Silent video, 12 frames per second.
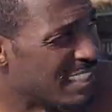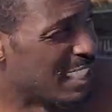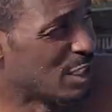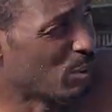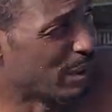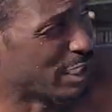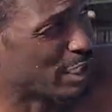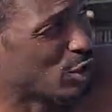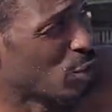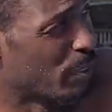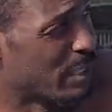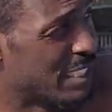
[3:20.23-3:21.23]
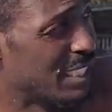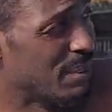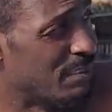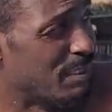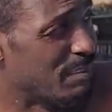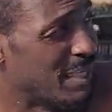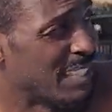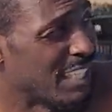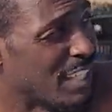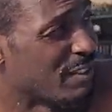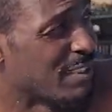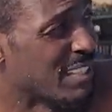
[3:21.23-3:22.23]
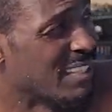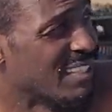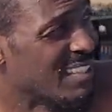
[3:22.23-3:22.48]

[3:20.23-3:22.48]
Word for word: This one is super deep. I mean, literally,